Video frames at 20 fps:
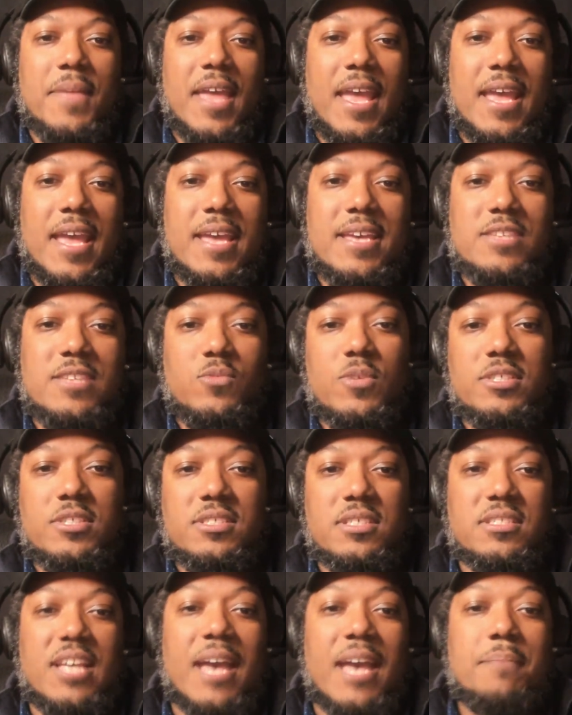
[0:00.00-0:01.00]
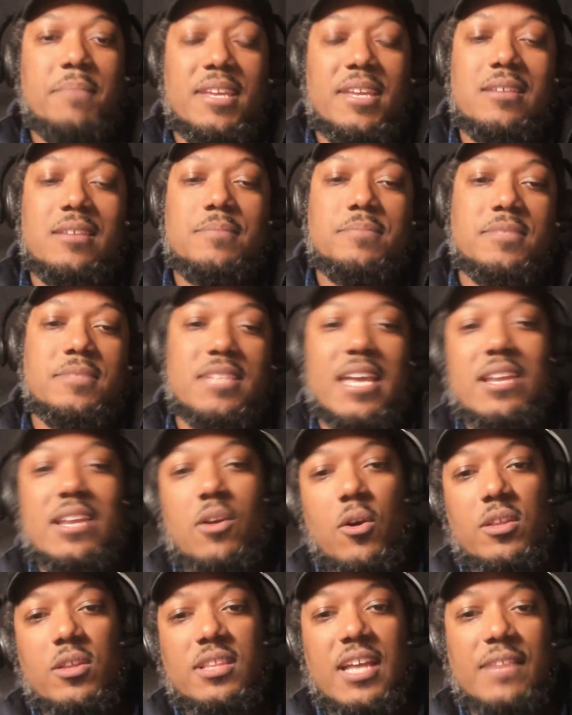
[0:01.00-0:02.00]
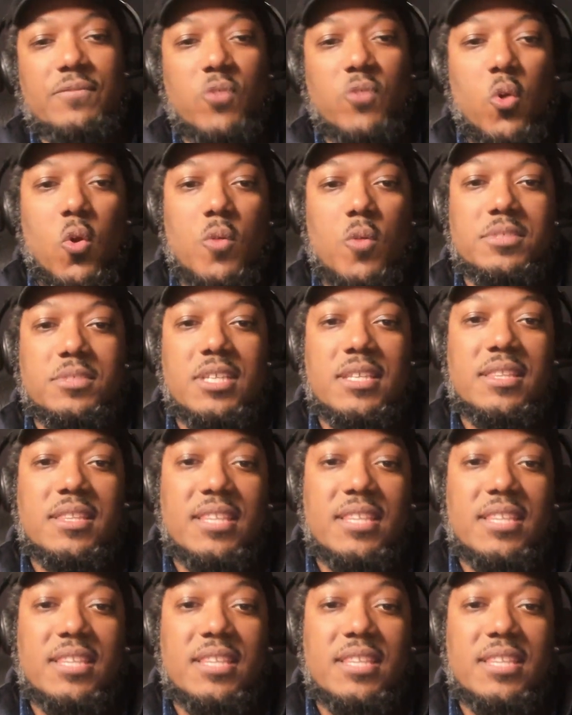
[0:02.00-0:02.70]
As well as design meetups and online forums.